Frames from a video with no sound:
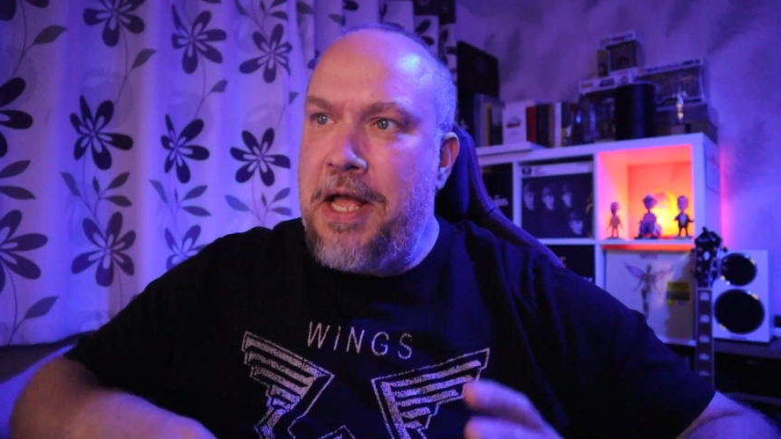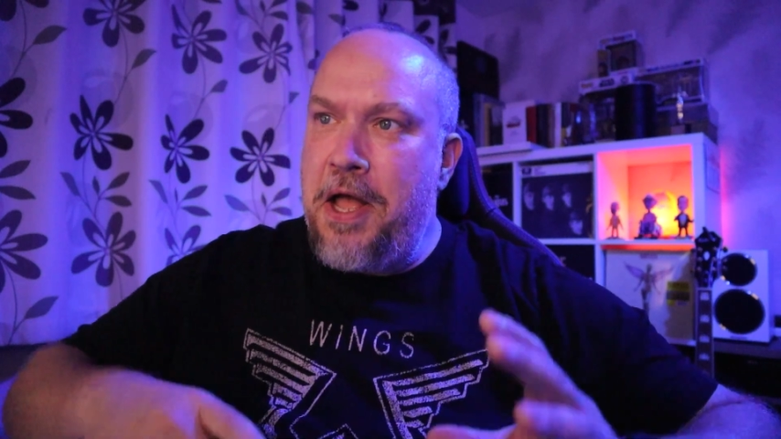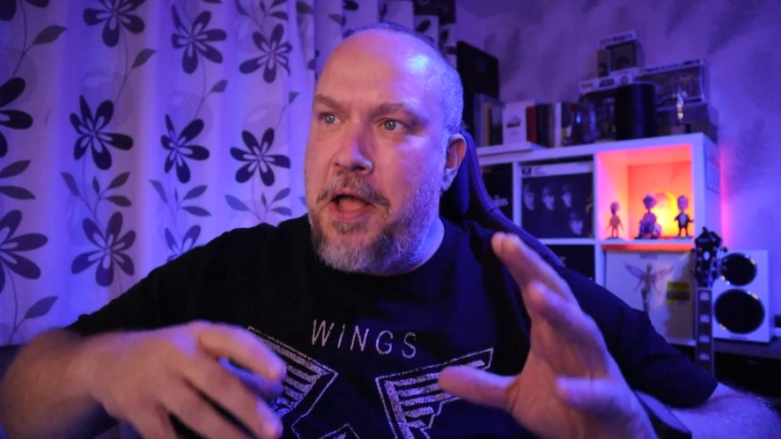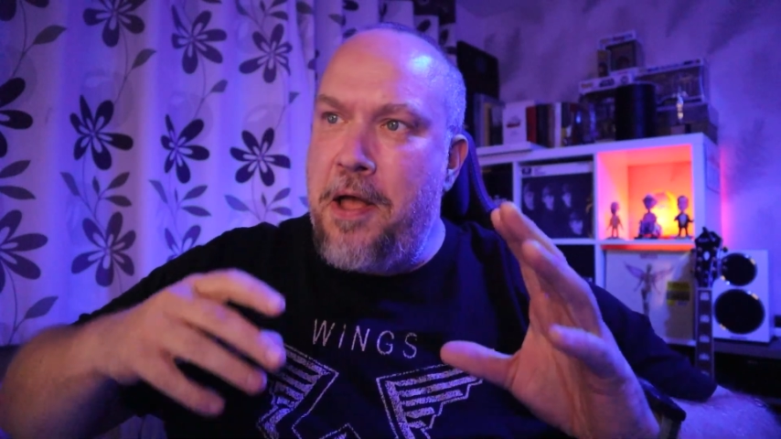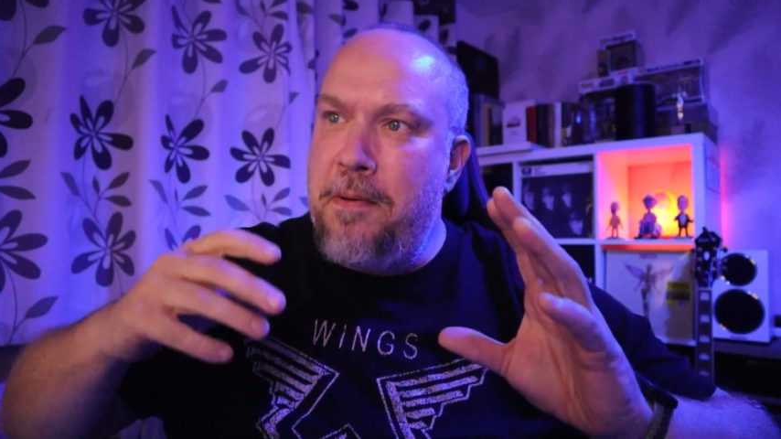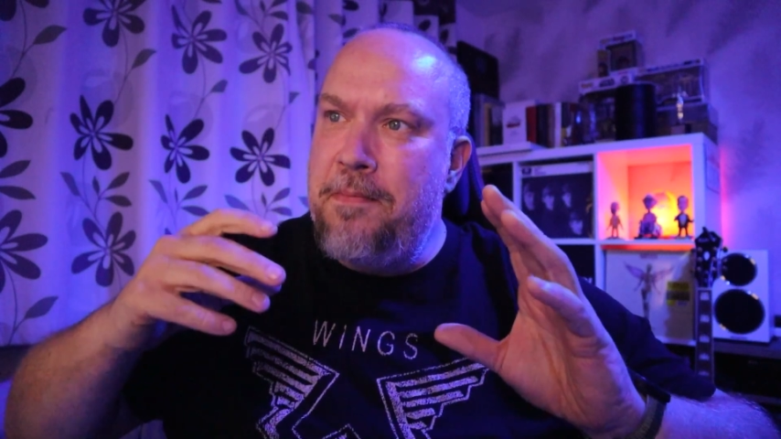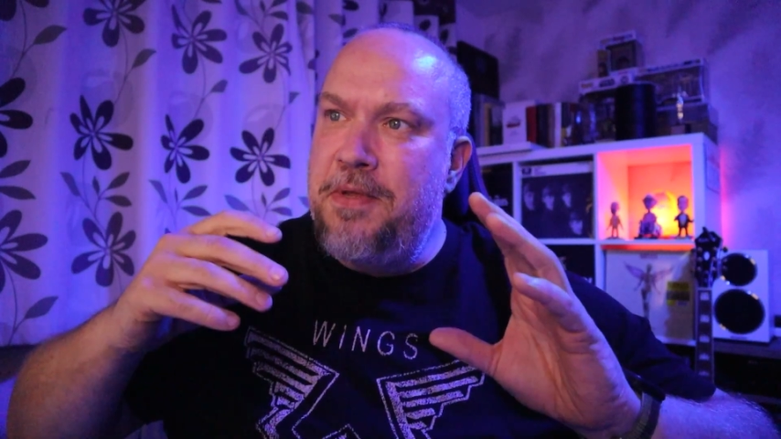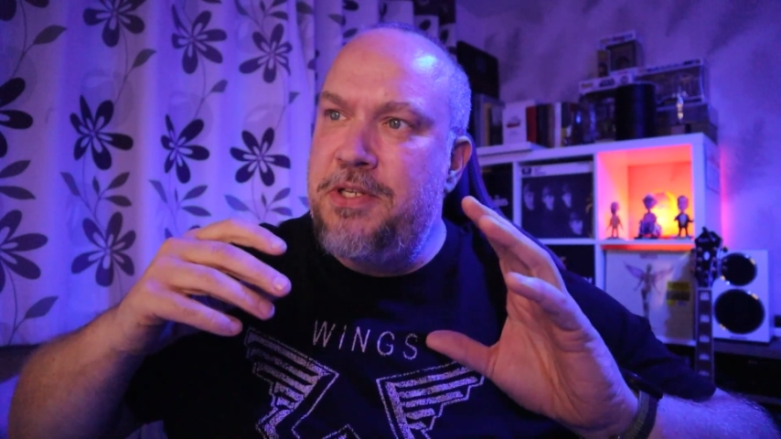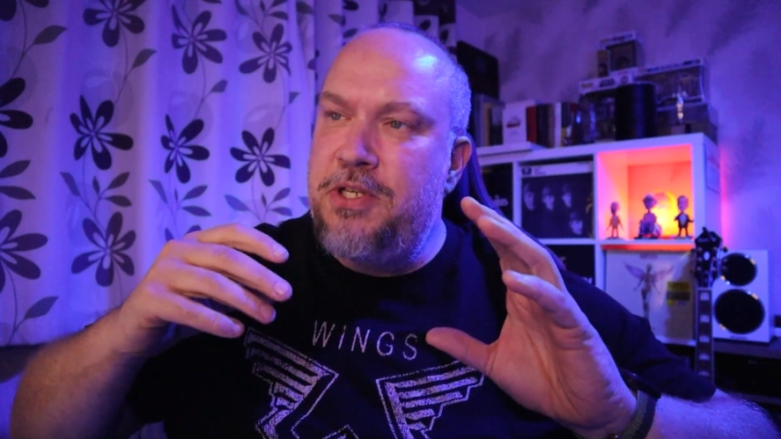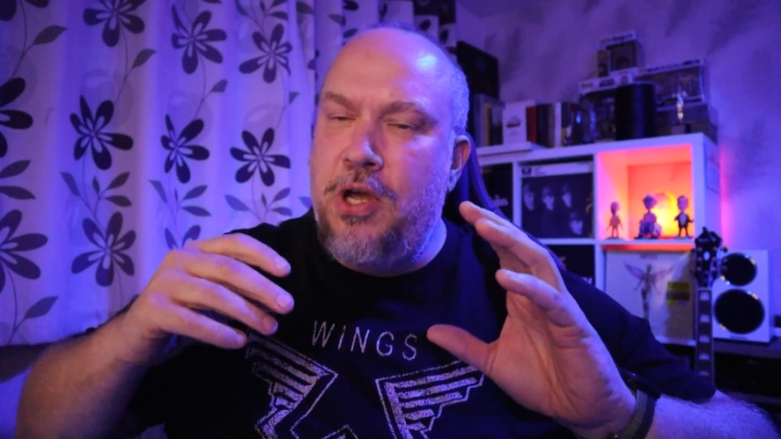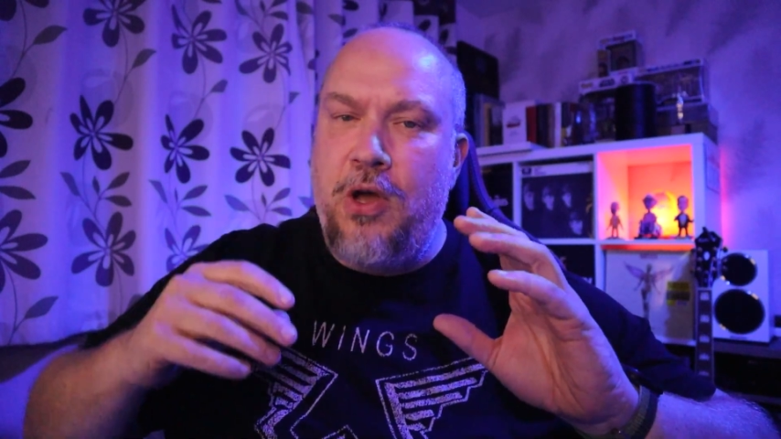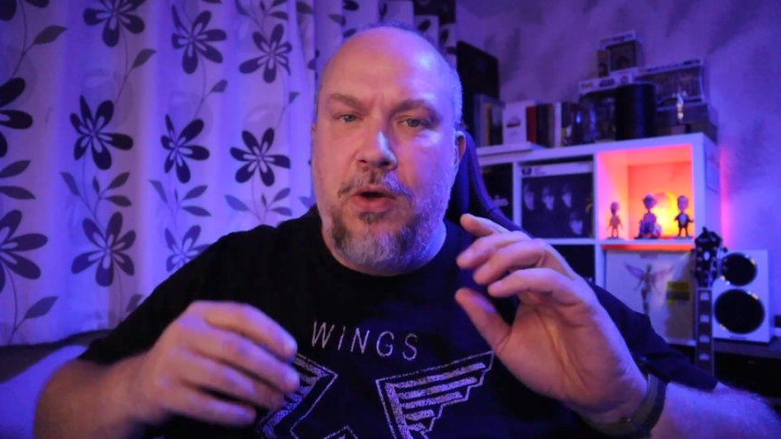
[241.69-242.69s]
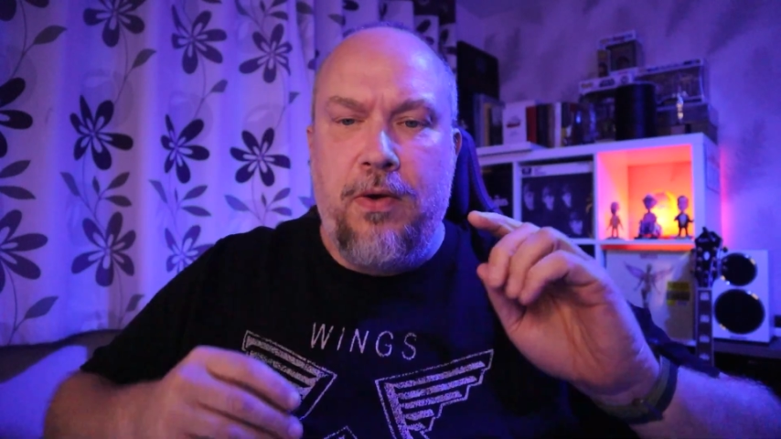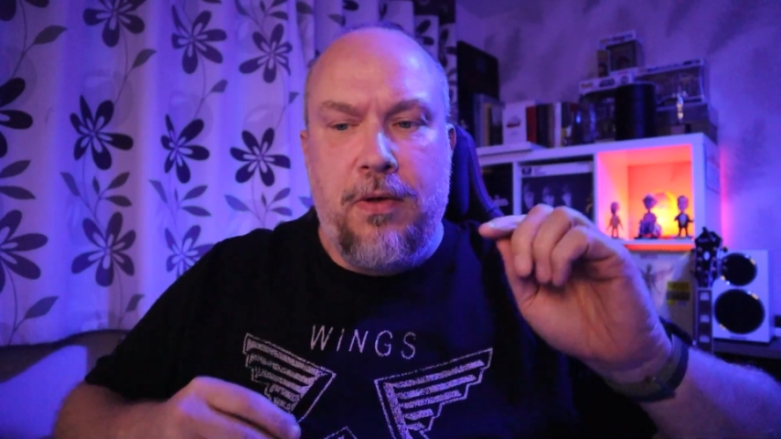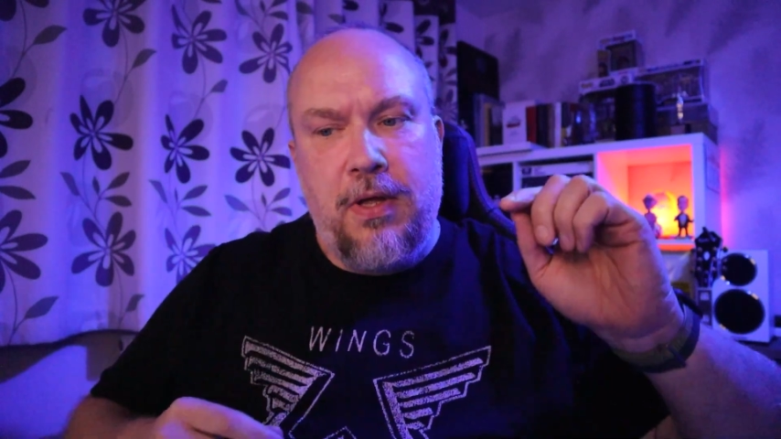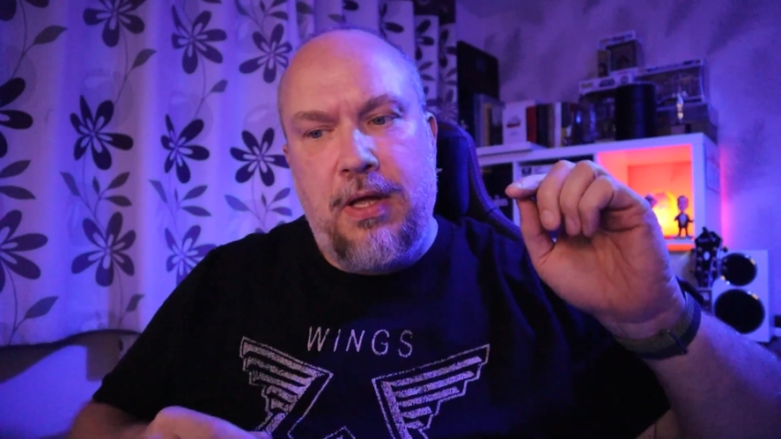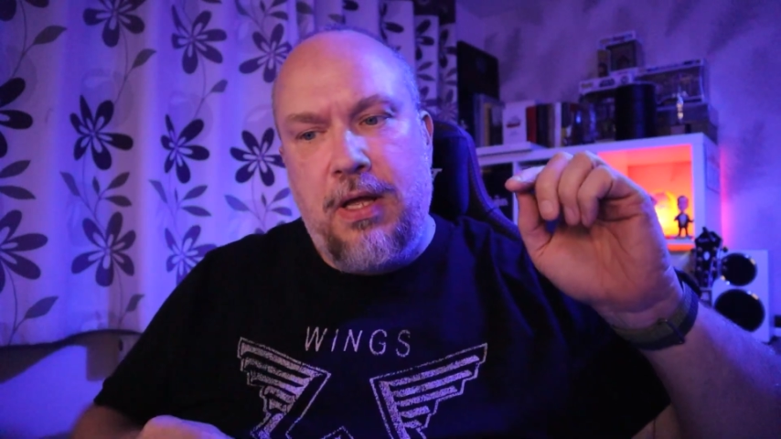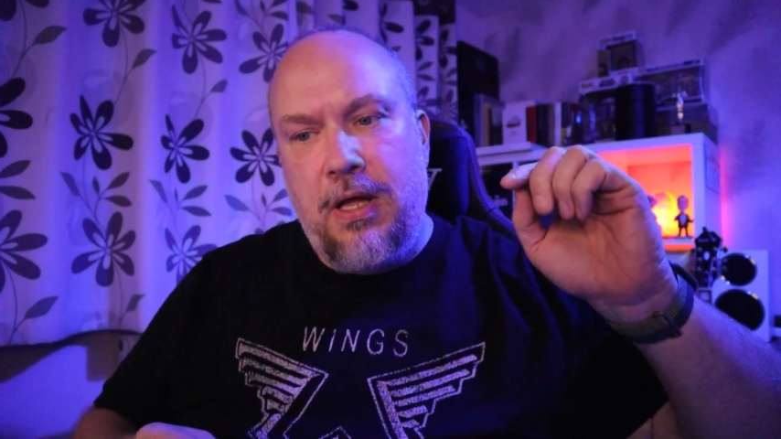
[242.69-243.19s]
So
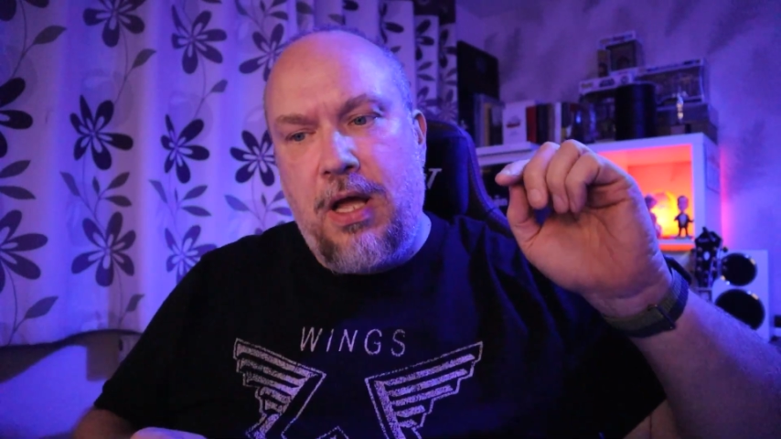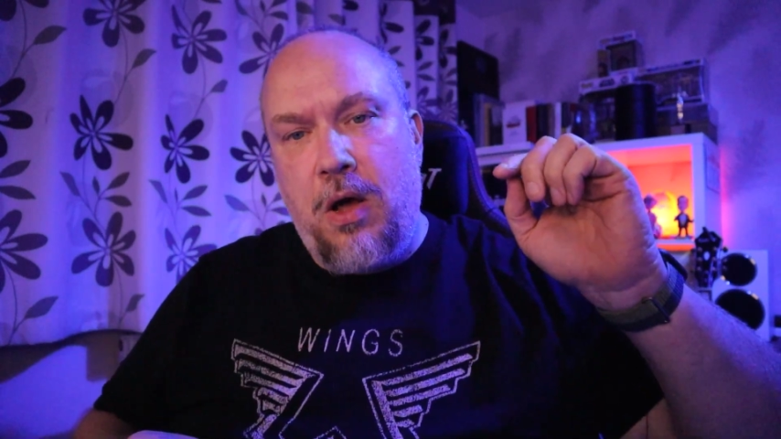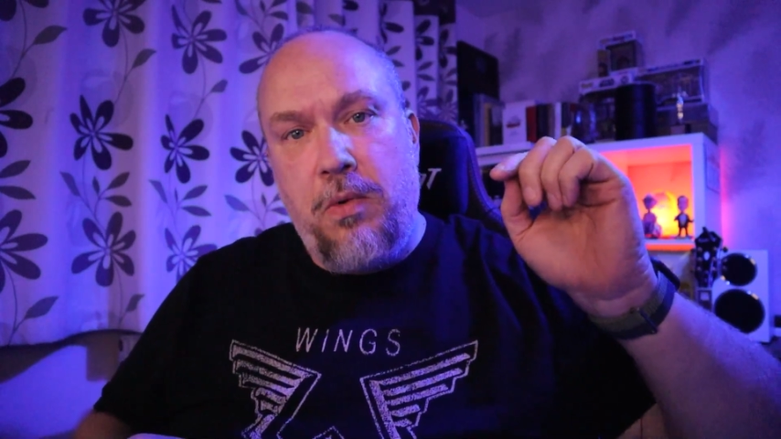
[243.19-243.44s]
I